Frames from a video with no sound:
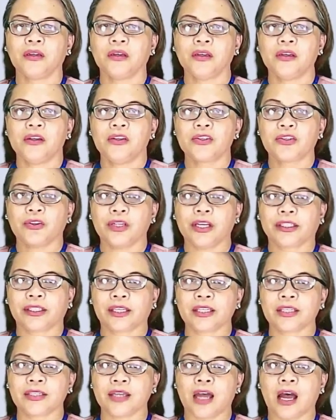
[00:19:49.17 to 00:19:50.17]
So let
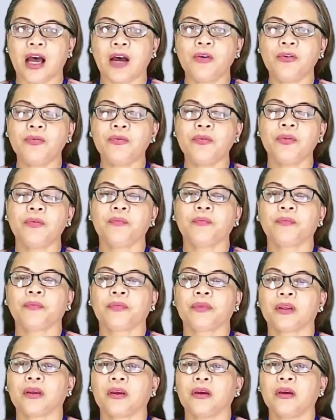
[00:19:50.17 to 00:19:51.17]
us now
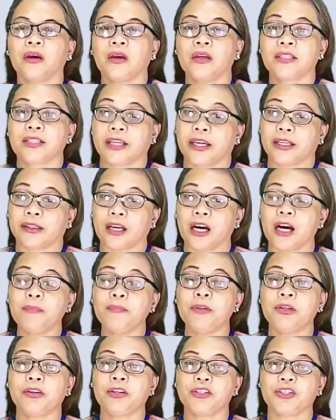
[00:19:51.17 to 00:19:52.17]
set up
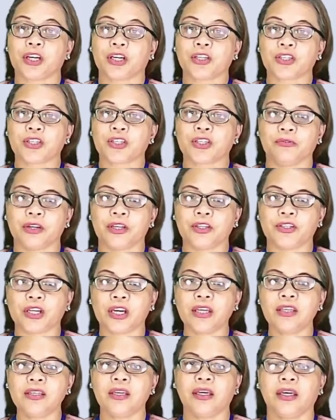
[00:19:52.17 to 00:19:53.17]
the rejection region
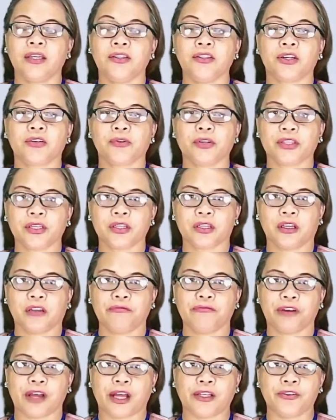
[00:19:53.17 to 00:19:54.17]
and the critical
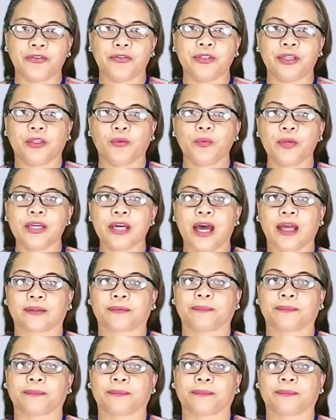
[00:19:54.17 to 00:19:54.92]
value that we got.